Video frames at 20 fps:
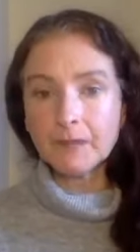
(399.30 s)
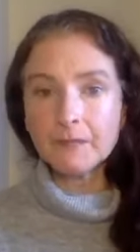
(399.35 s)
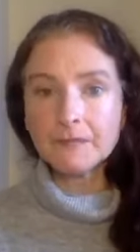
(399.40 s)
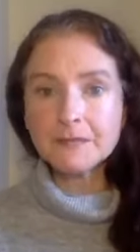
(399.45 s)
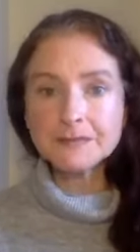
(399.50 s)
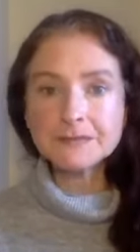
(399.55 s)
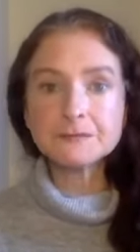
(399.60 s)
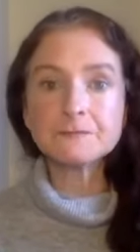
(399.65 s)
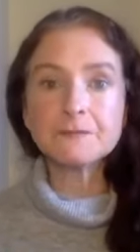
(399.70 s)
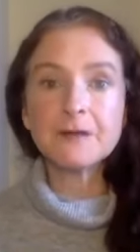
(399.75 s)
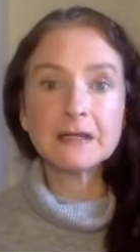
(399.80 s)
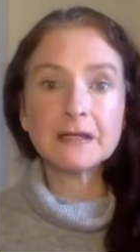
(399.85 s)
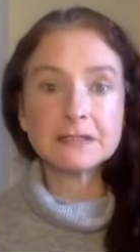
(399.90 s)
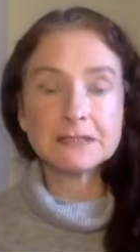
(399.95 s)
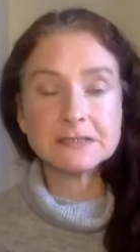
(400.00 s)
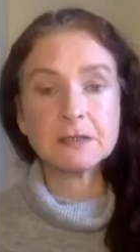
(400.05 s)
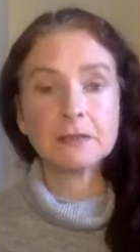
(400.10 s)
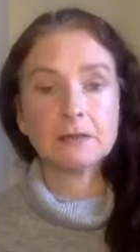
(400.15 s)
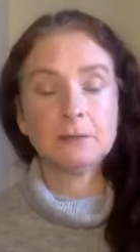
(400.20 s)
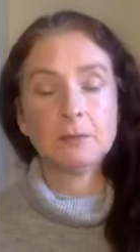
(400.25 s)
this effect
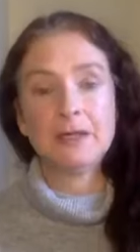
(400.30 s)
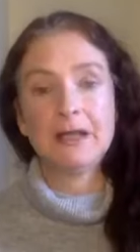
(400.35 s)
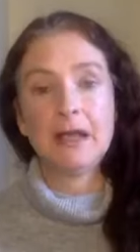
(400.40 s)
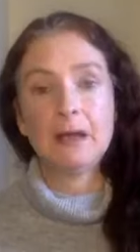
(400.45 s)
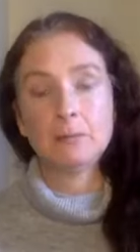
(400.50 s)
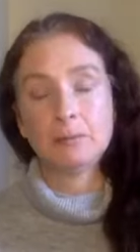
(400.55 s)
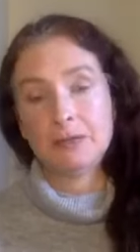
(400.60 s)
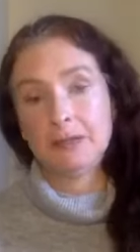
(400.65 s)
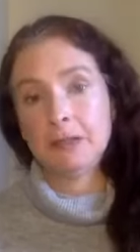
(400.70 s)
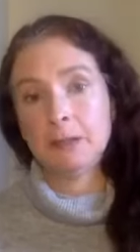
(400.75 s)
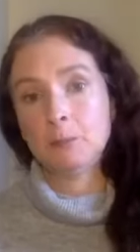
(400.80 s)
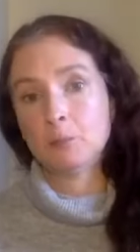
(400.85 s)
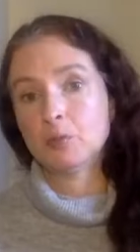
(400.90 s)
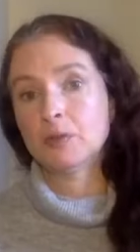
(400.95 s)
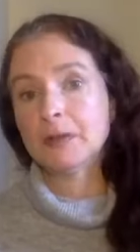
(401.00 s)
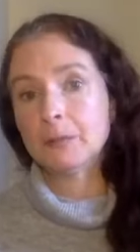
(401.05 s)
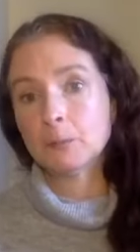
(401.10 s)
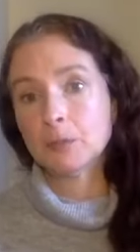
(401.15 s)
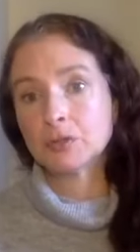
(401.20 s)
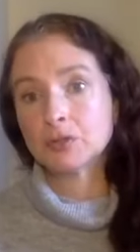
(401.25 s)
is going to be happening
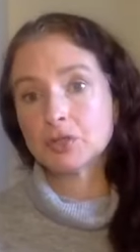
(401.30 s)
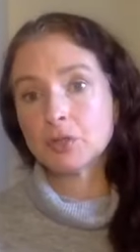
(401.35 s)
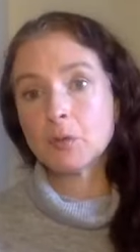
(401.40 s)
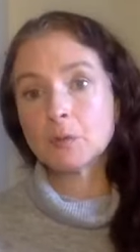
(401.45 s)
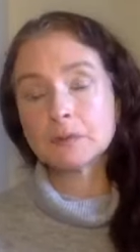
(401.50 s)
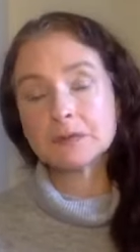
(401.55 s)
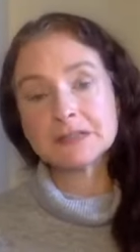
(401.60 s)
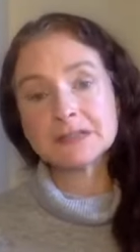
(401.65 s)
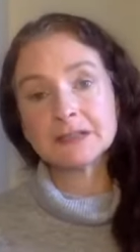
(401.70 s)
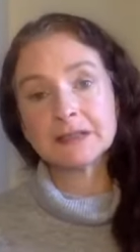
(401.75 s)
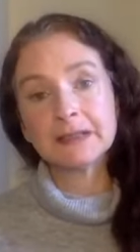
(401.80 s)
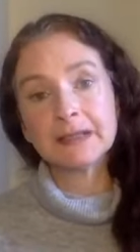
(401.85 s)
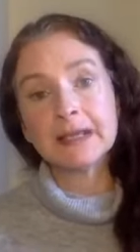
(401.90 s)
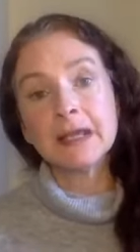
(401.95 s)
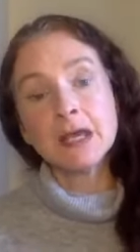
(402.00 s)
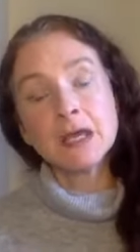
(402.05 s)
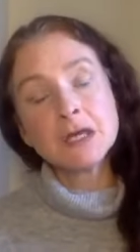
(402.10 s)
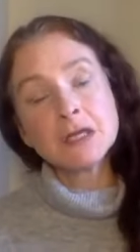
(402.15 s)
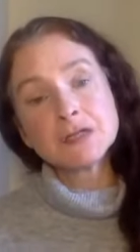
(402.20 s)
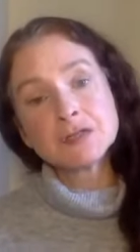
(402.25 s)
pretty much constantly.